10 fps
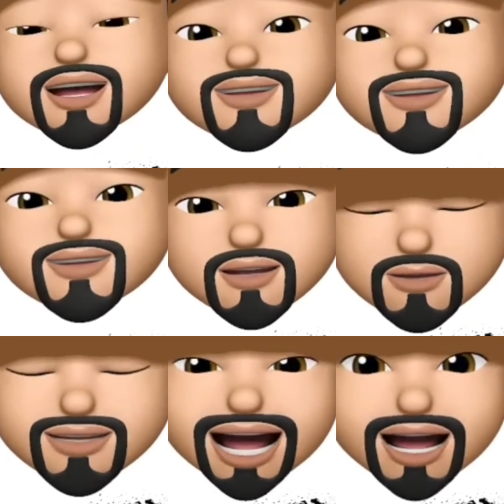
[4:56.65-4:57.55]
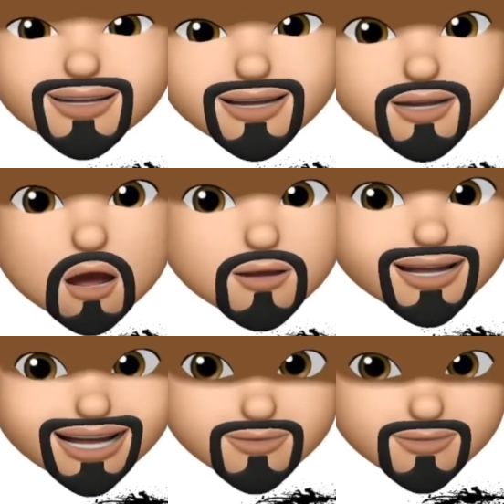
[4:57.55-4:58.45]
The dose house is starting
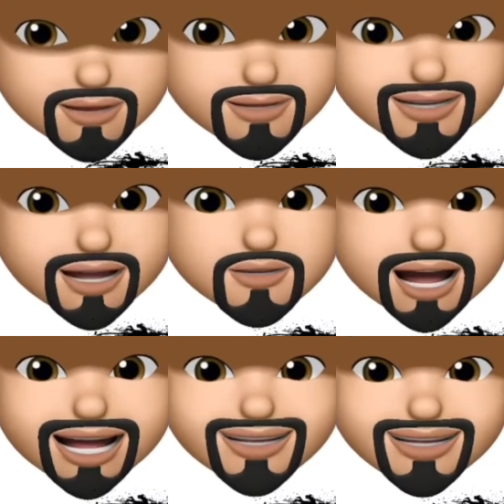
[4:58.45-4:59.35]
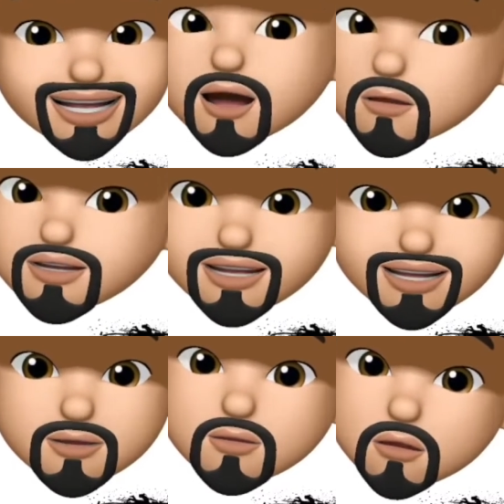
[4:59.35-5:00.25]
to get filled to capacity with
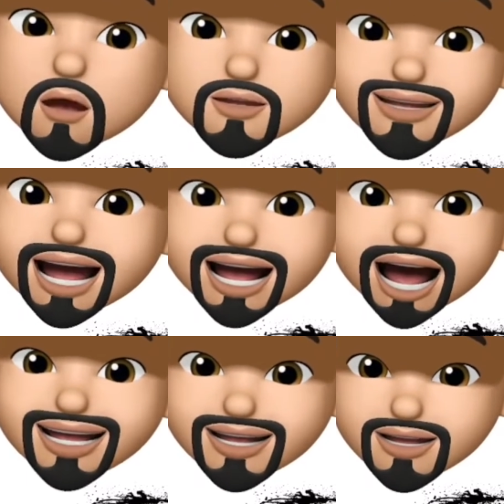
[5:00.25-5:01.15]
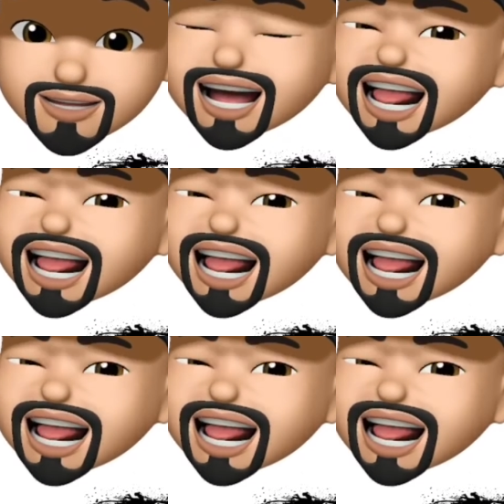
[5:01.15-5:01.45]
people who want that antidote.